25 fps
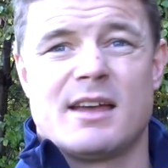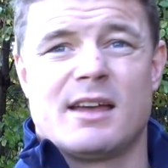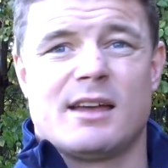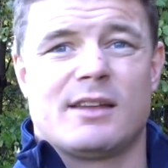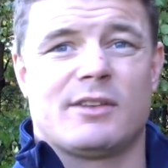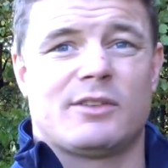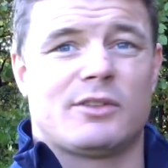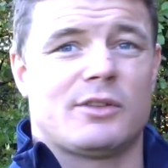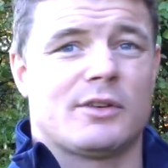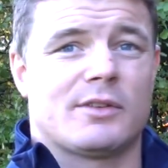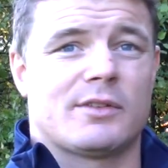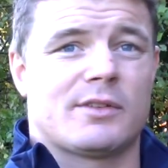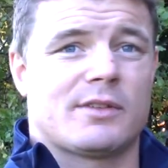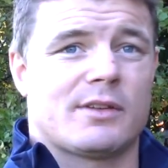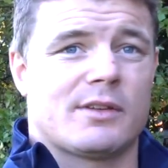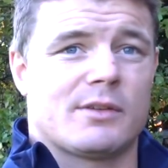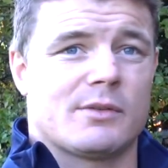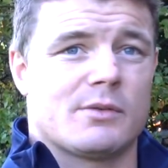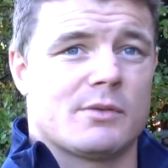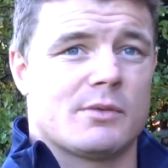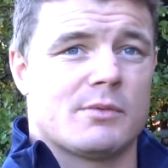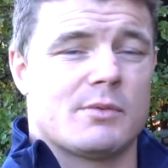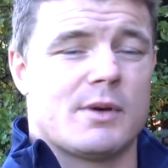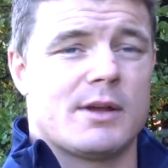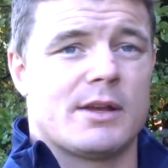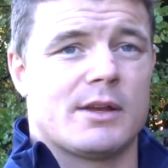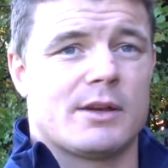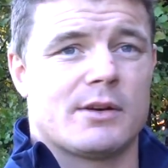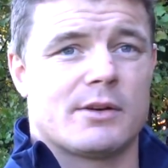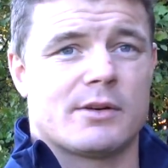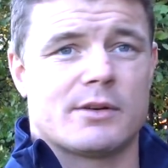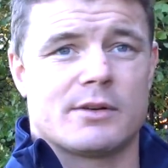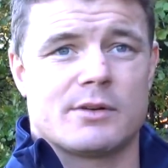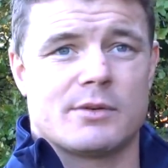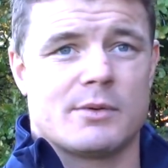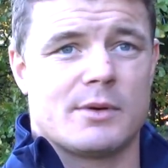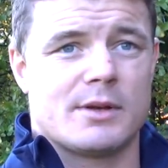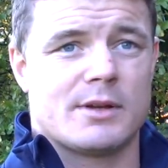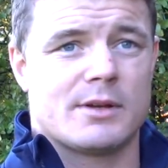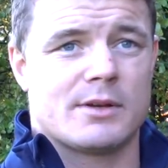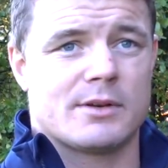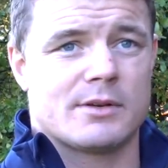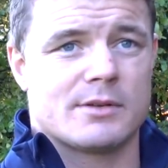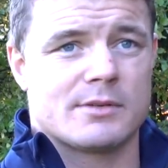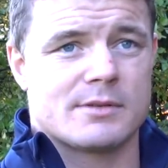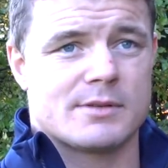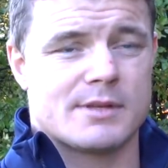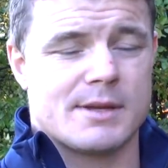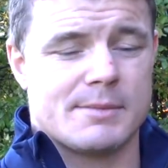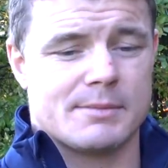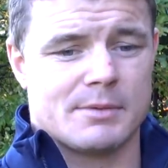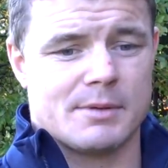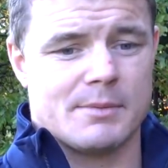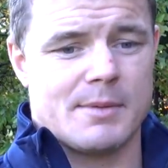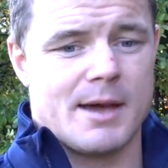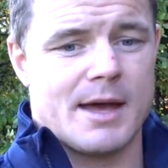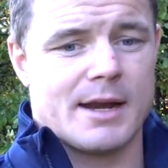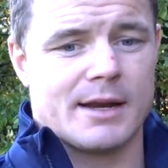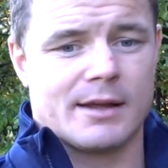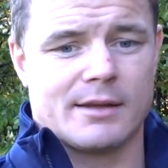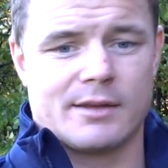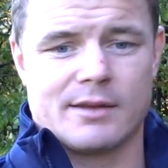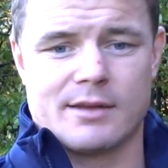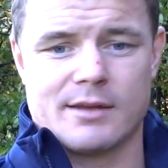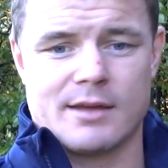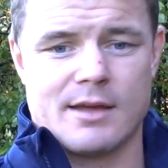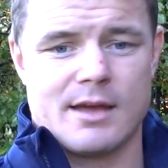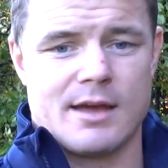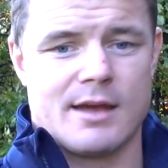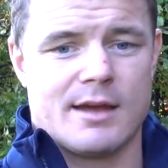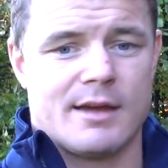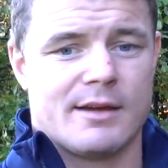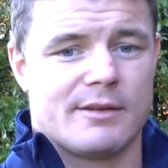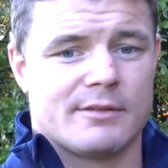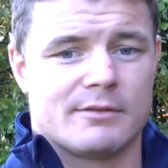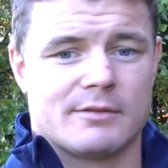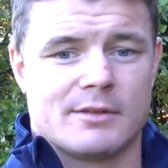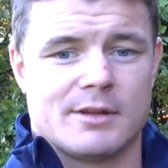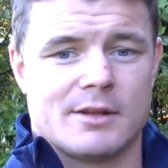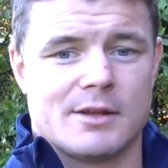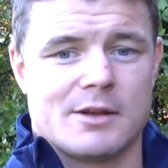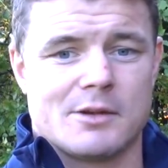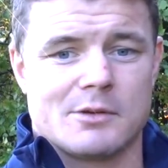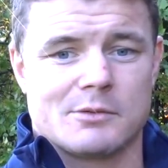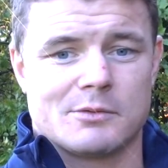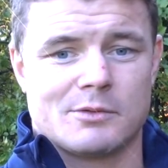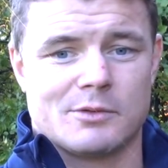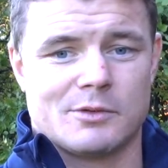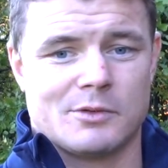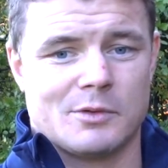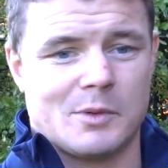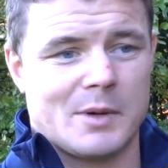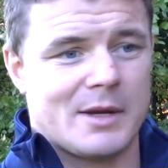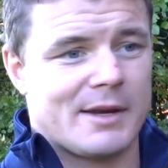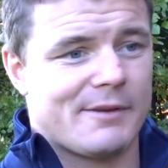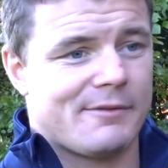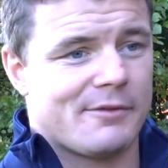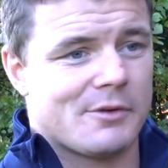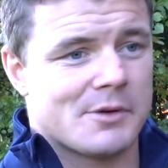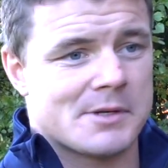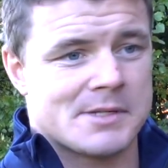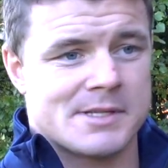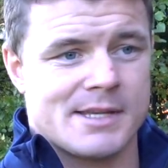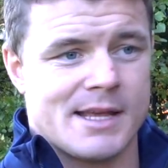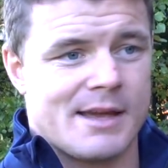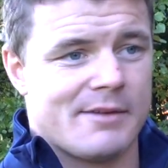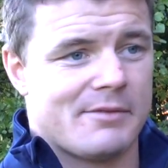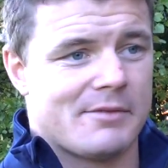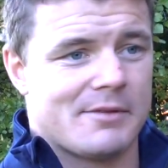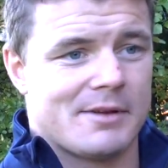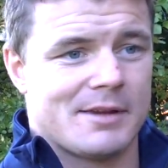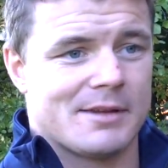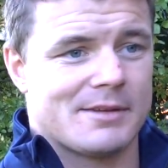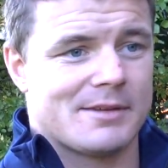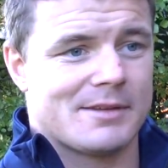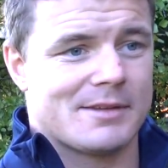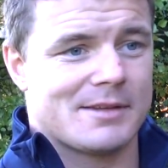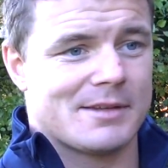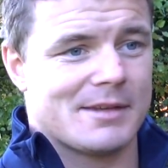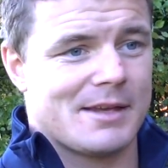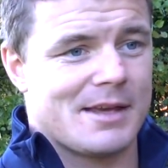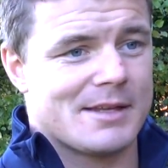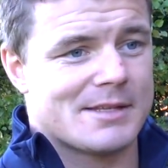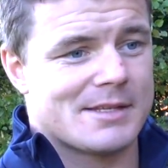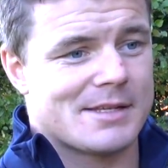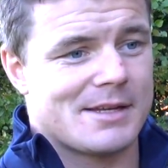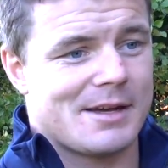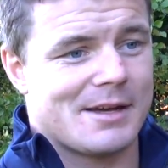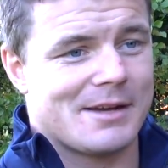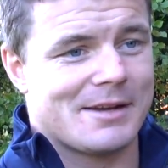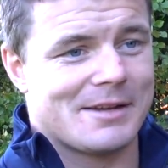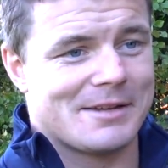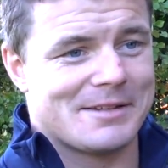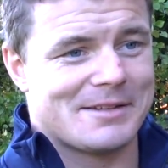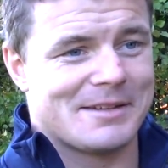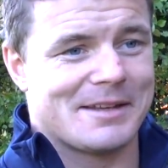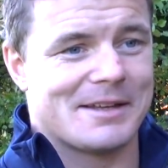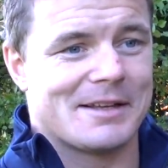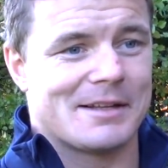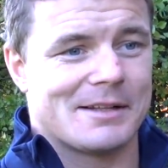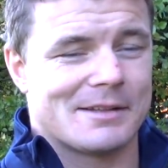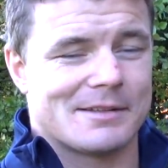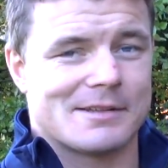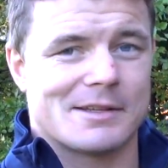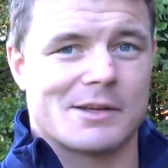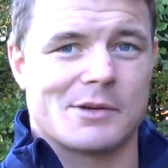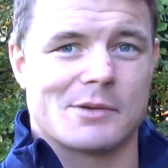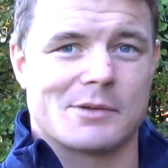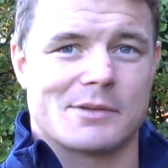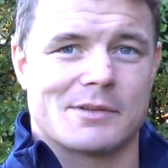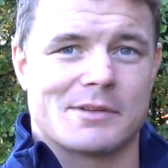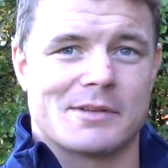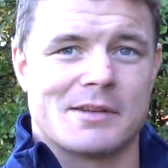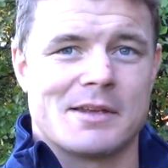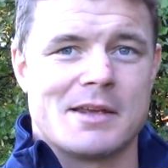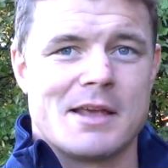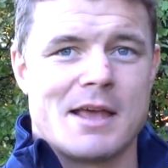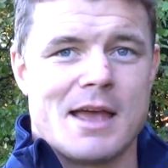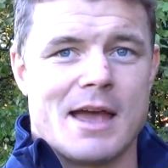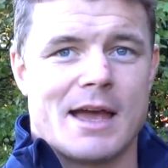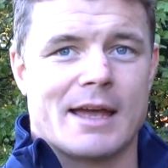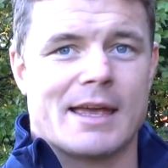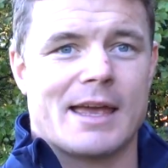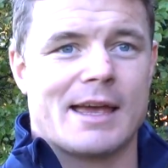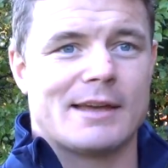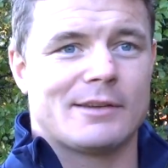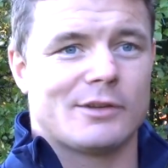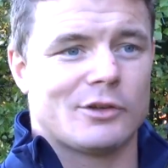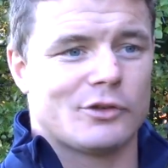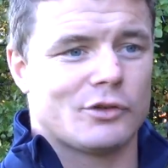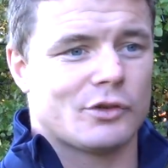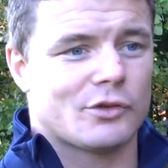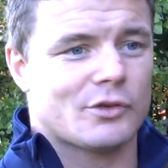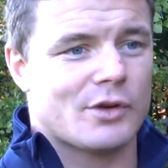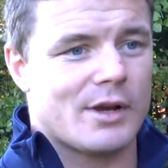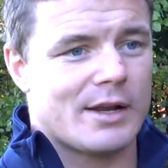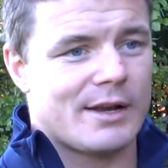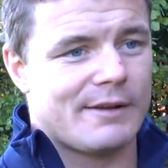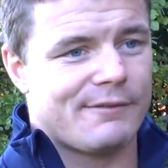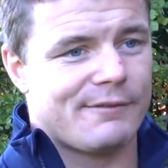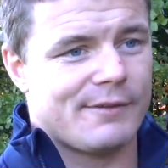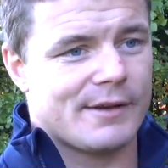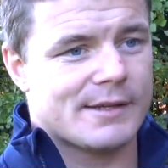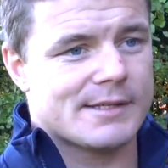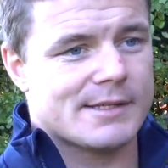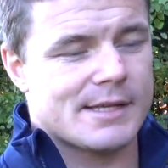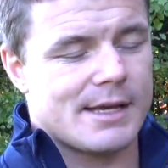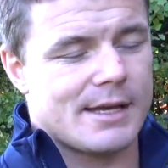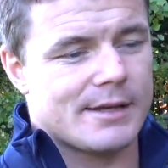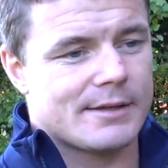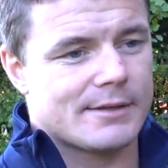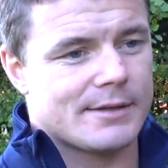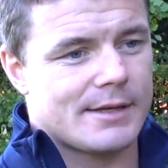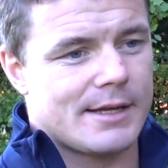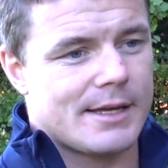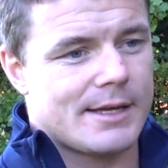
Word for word: It's just when you're when you're symptomatic, uh, you know, twenty-four seven. It's it's not ideal. So it's a case of just trying to fix that